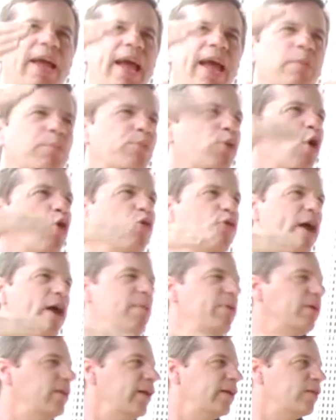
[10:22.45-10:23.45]
and
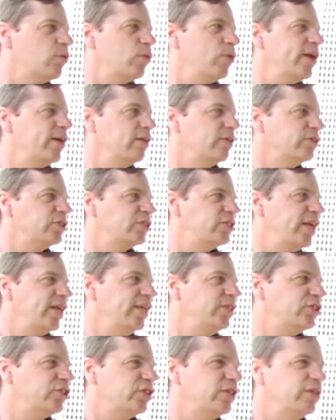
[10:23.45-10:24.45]
program it like a regular
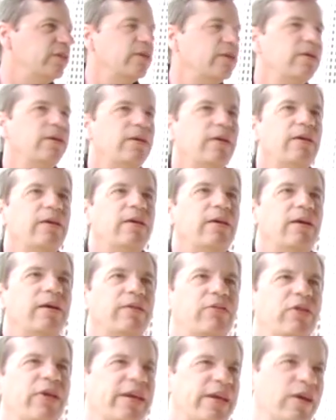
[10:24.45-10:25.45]
station,
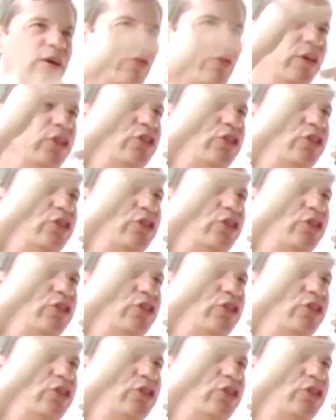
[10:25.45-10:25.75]
thinking